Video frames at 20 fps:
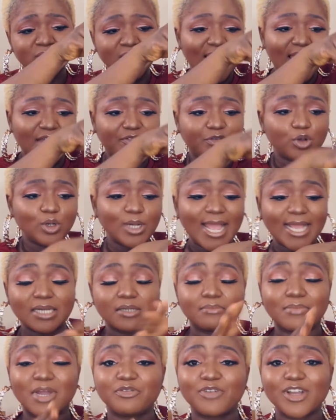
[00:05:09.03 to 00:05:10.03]
I feel
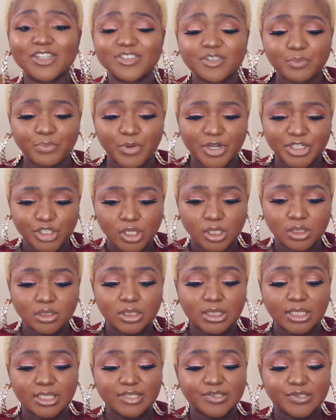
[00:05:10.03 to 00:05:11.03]
like my first
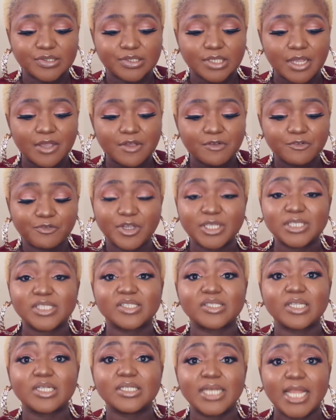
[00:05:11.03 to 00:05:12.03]
impression, this fits
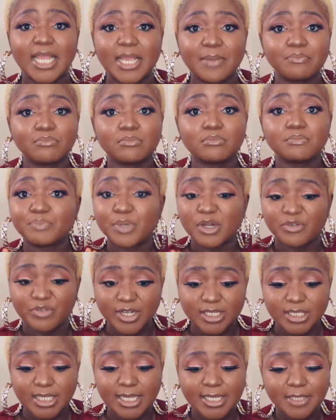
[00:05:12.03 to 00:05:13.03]
the name
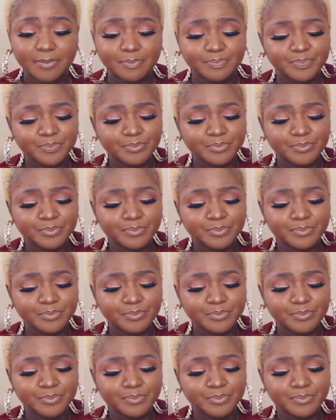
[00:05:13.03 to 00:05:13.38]
perfectly.